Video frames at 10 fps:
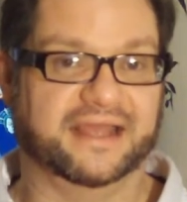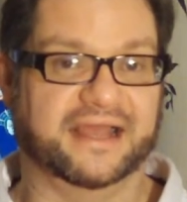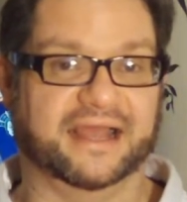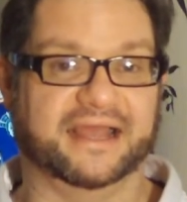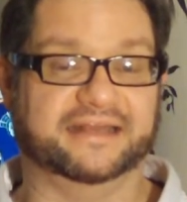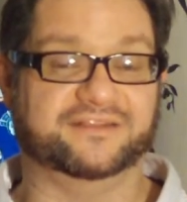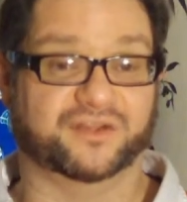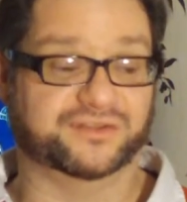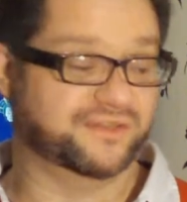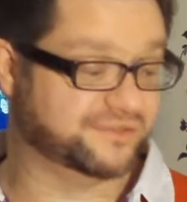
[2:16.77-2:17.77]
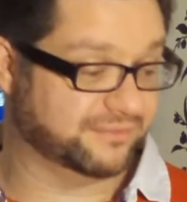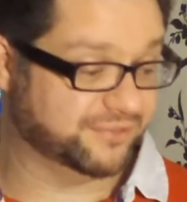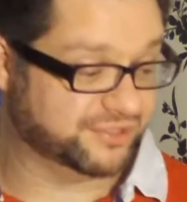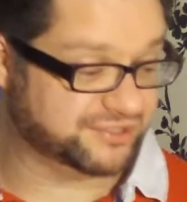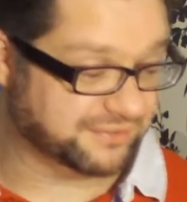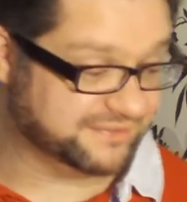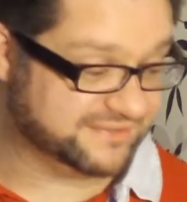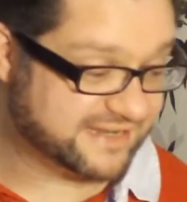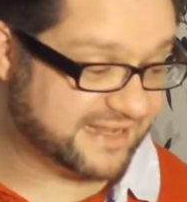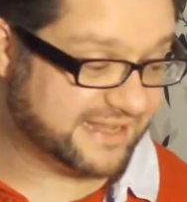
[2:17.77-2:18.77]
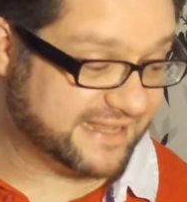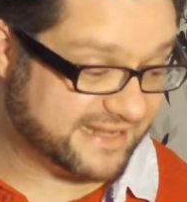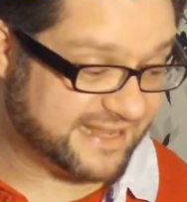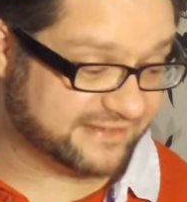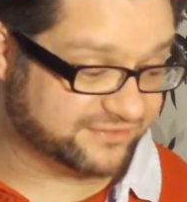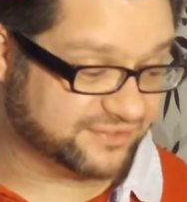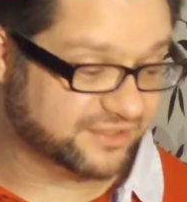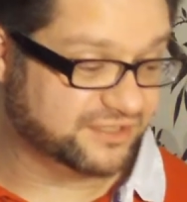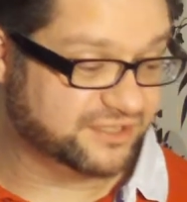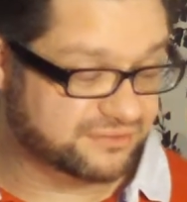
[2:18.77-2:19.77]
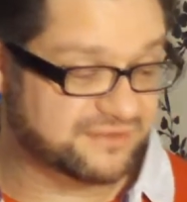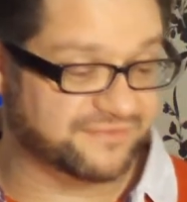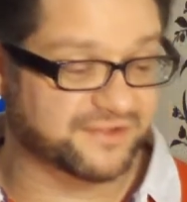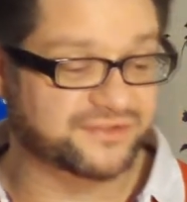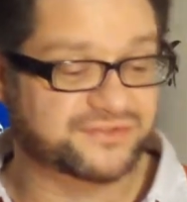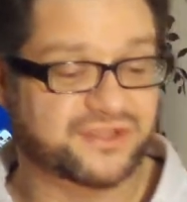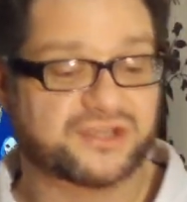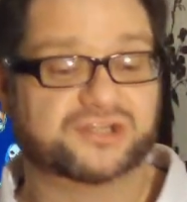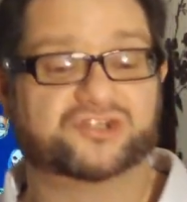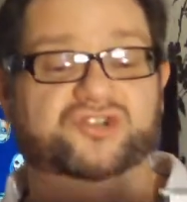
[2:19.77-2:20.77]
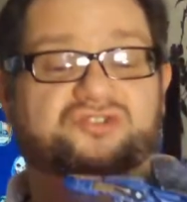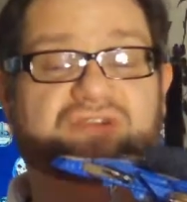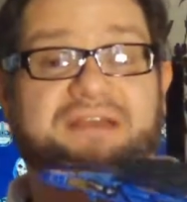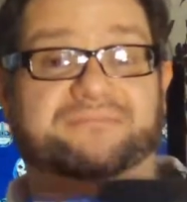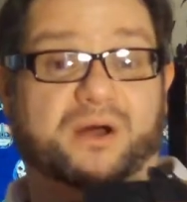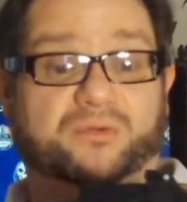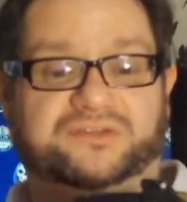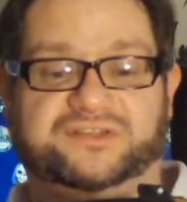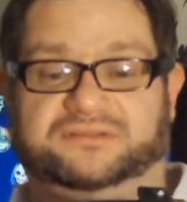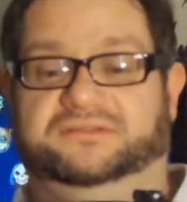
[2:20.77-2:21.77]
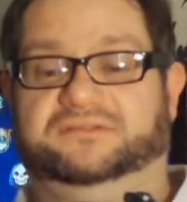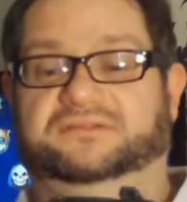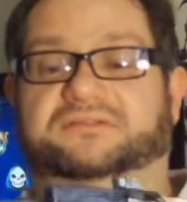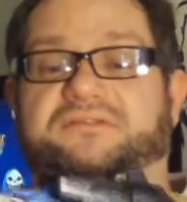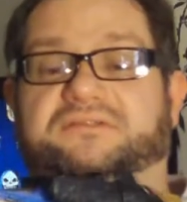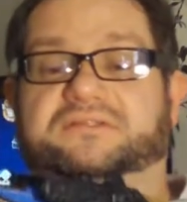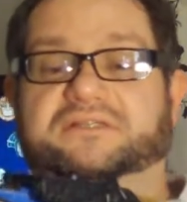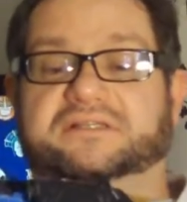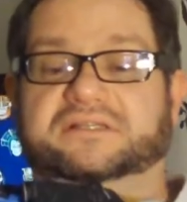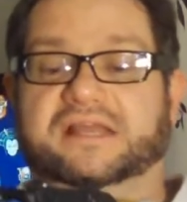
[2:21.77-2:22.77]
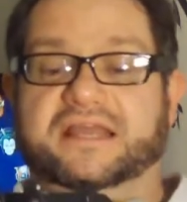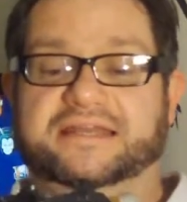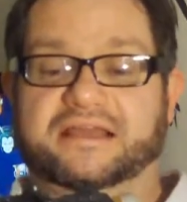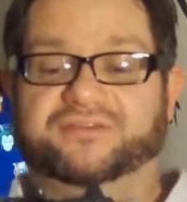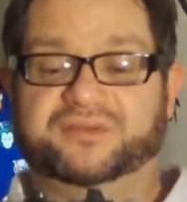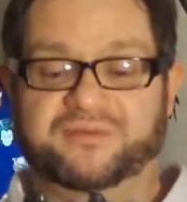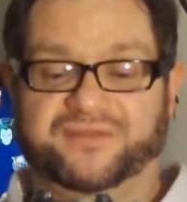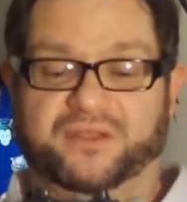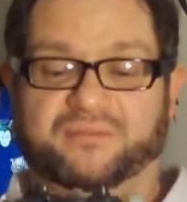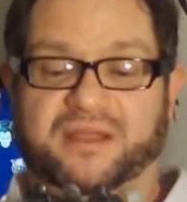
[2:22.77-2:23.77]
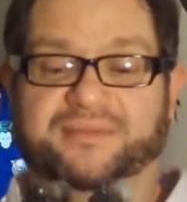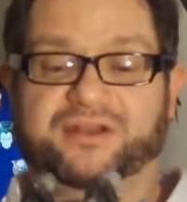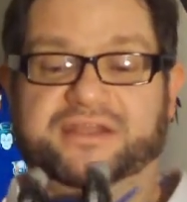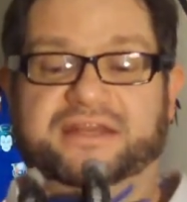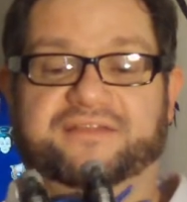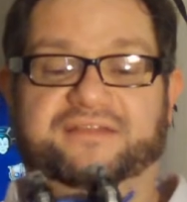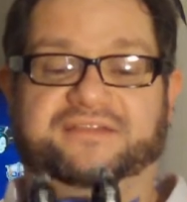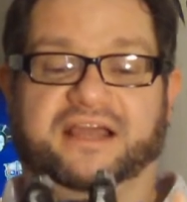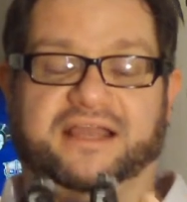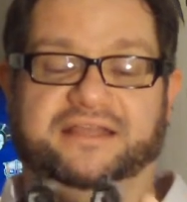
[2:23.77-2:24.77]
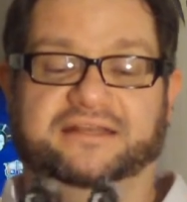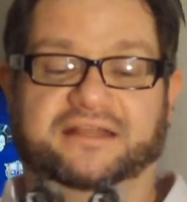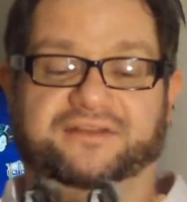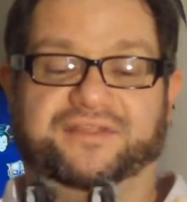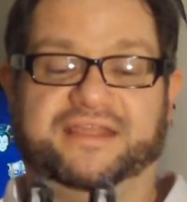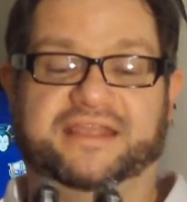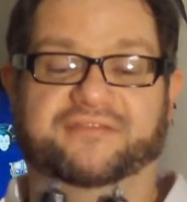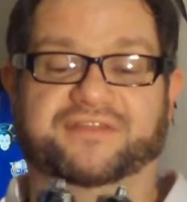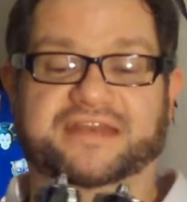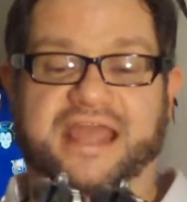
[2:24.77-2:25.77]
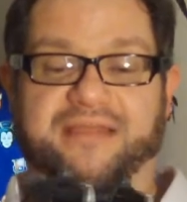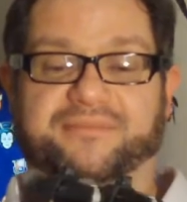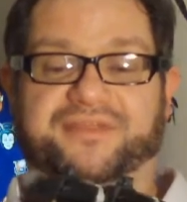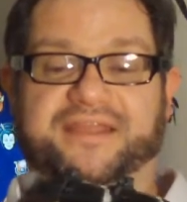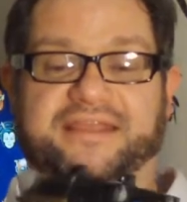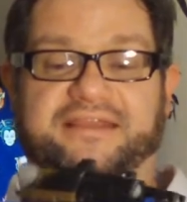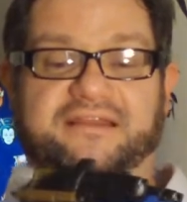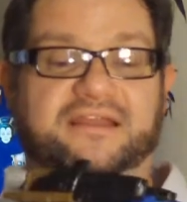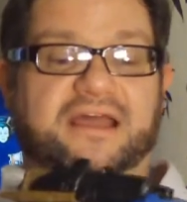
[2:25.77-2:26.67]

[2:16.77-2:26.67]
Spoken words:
And it's also the toy I'm going to show you today. It is Universe Treadbolt. Now, some of you might be looking at this guy and thinking of the name and thinking,